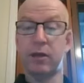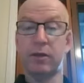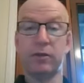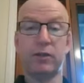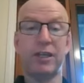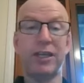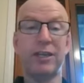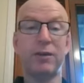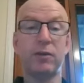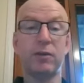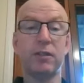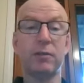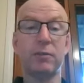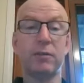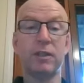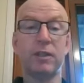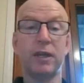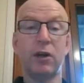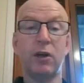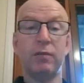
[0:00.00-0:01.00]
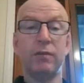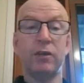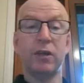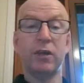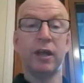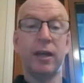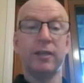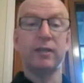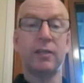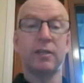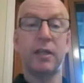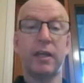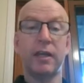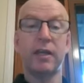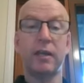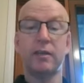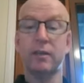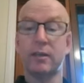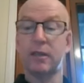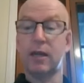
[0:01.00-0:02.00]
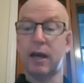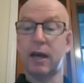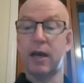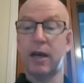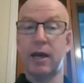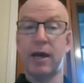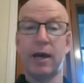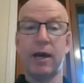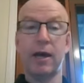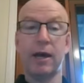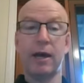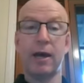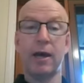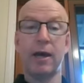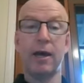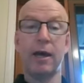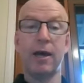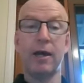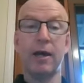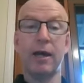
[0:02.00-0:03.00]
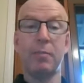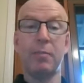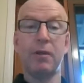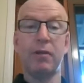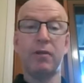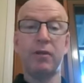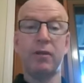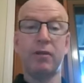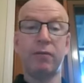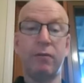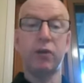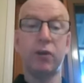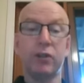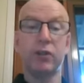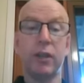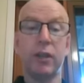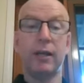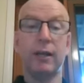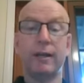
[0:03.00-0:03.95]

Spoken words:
deals themselves, I guess there's a couple of different,